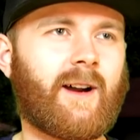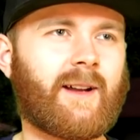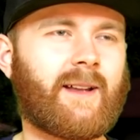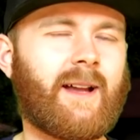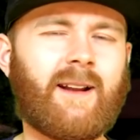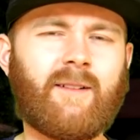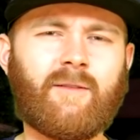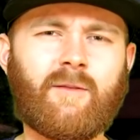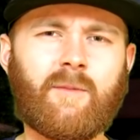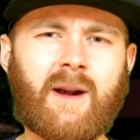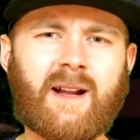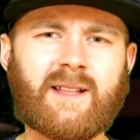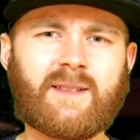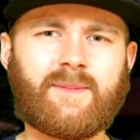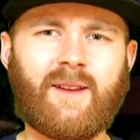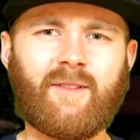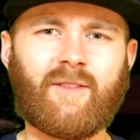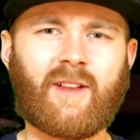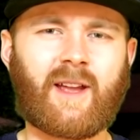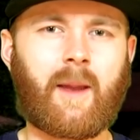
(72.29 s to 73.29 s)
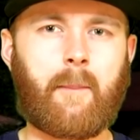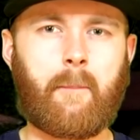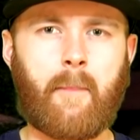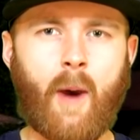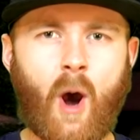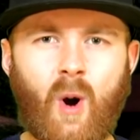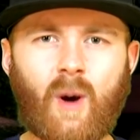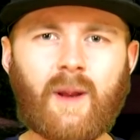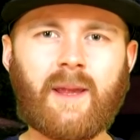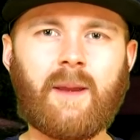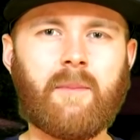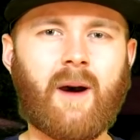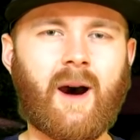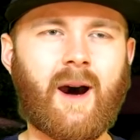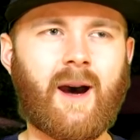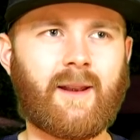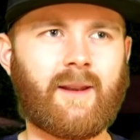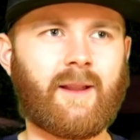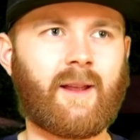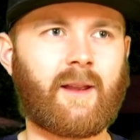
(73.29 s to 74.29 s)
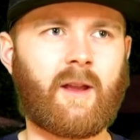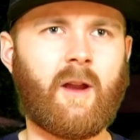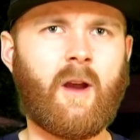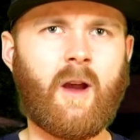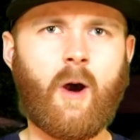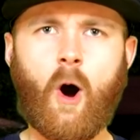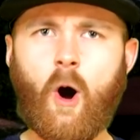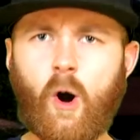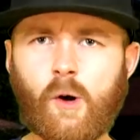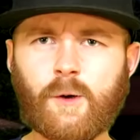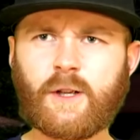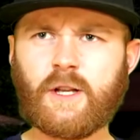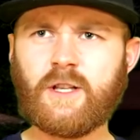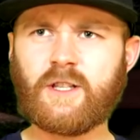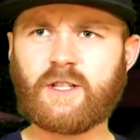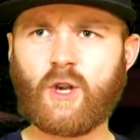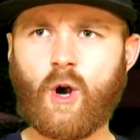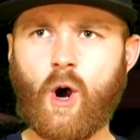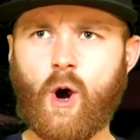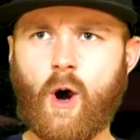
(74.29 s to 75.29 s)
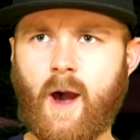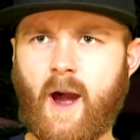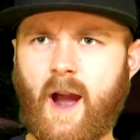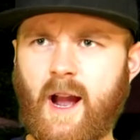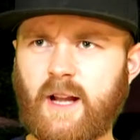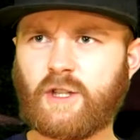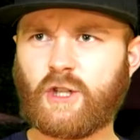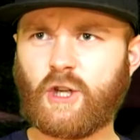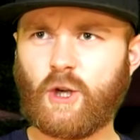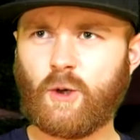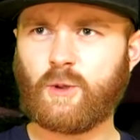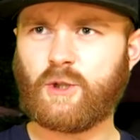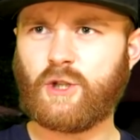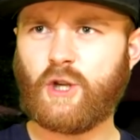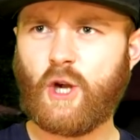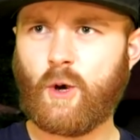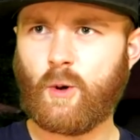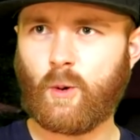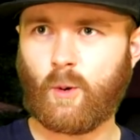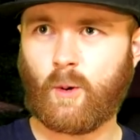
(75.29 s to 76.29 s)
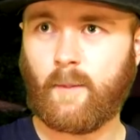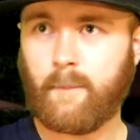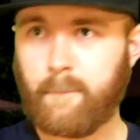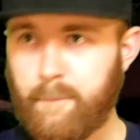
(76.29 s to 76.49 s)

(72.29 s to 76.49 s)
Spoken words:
it kind of reminds me of like a Pokemon, like Arkansas, I choose you.